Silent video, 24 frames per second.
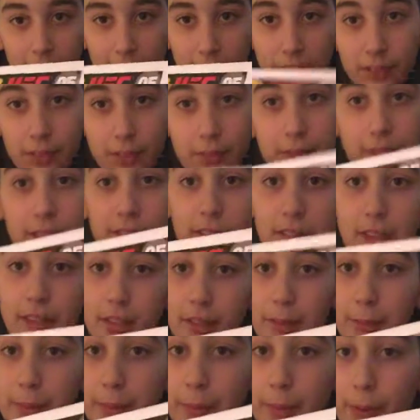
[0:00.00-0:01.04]
I don't know if this is
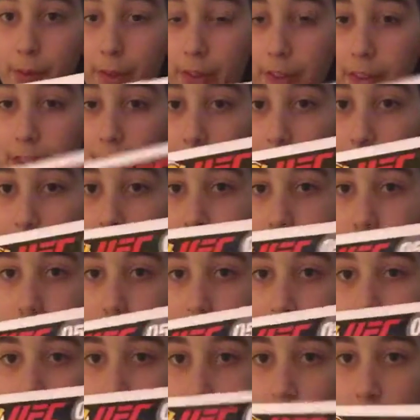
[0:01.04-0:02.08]
going to be worth something
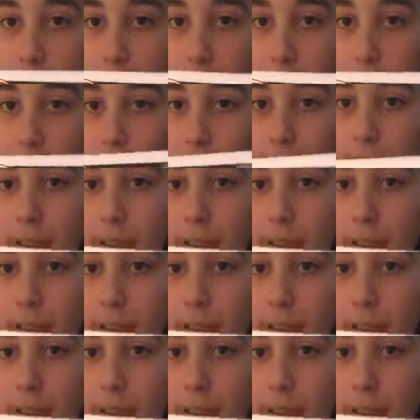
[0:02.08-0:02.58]
since he is